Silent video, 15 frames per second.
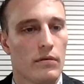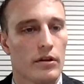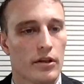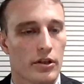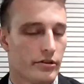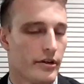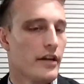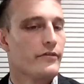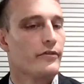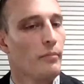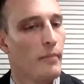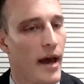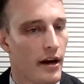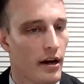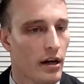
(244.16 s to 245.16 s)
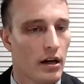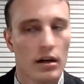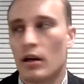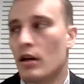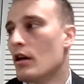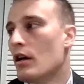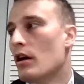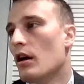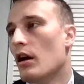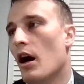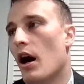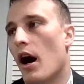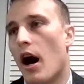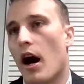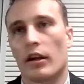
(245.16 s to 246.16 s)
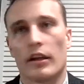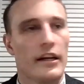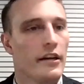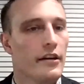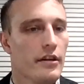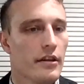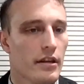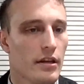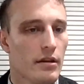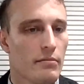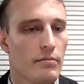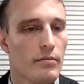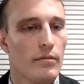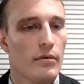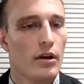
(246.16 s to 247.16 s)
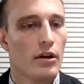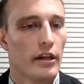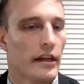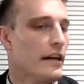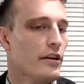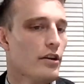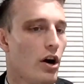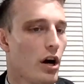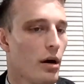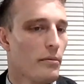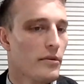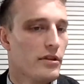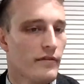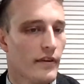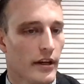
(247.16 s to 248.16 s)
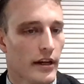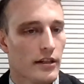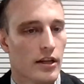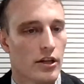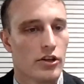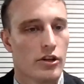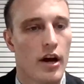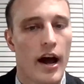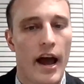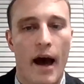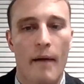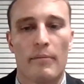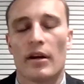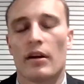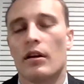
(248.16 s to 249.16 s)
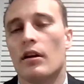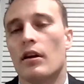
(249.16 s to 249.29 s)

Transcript: disgraceful manner, leading to harm to civilians that should not happen.